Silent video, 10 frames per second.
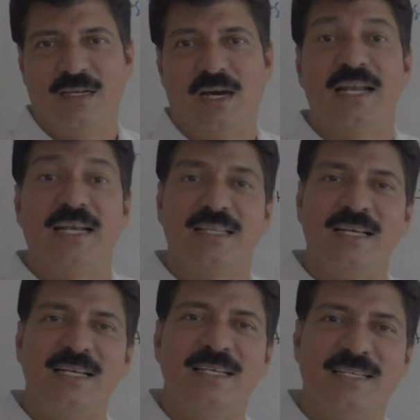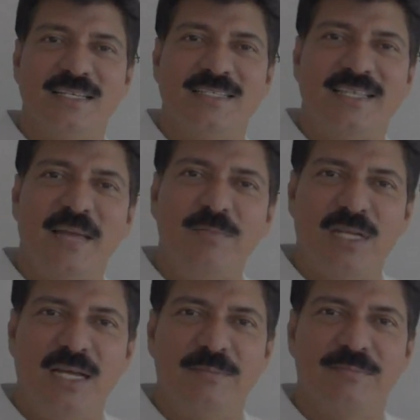or at the same
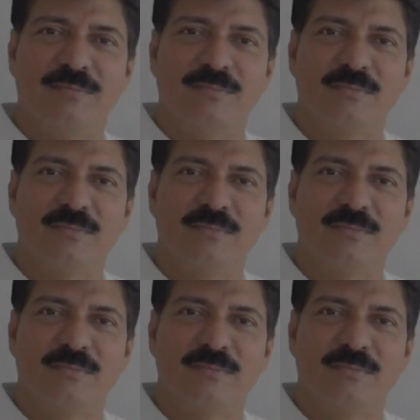time?